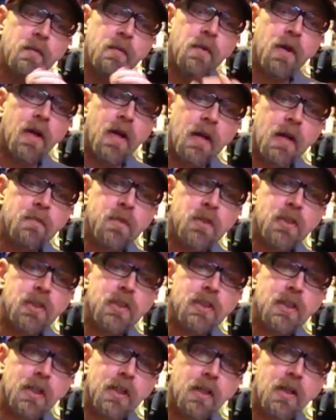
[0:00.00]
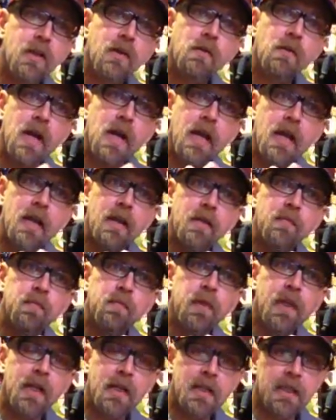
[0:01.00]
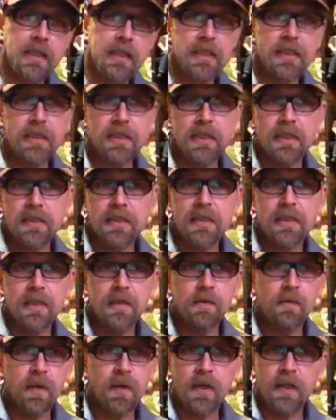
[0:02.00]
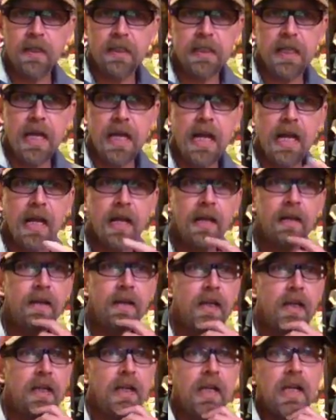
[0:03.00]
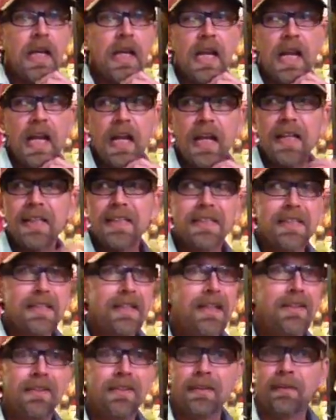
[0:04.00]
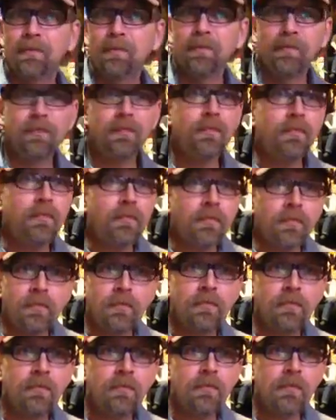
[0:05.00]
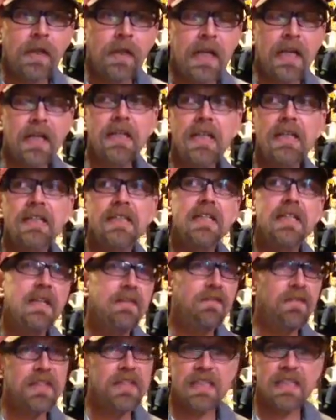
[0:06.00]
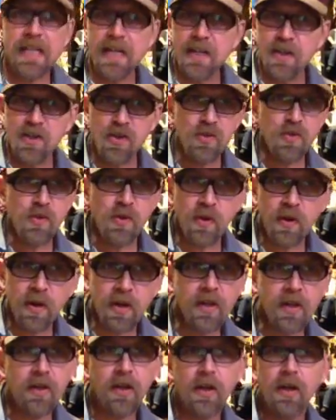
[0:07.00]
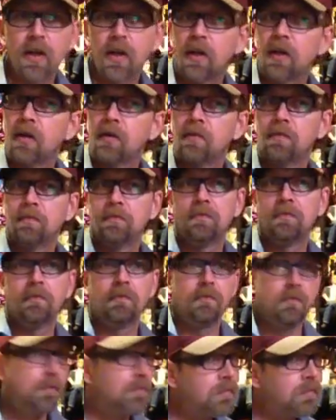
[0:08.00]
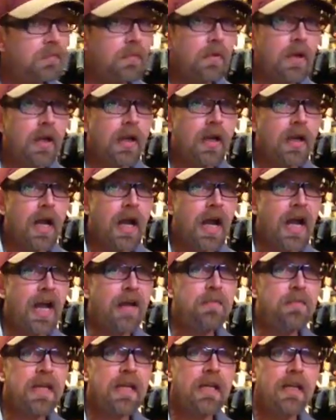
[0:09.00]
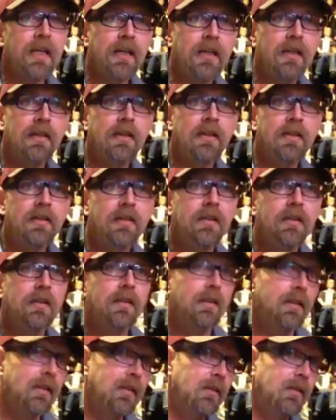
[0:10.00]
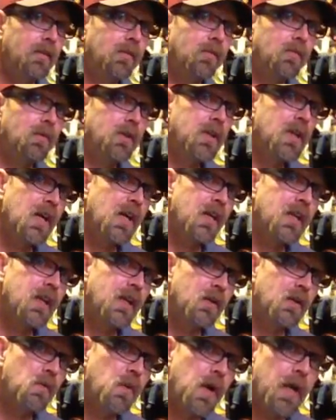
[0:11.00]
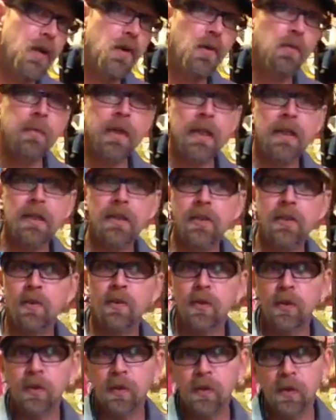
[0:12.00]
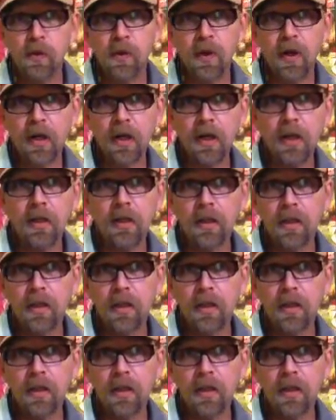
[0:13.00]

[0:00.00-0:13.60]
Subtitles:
well, I'm just going to go ahead and plug this in and see where it's at. And it's still, it doesn't even say New York or, I mean, we're talking Wyoming to New York.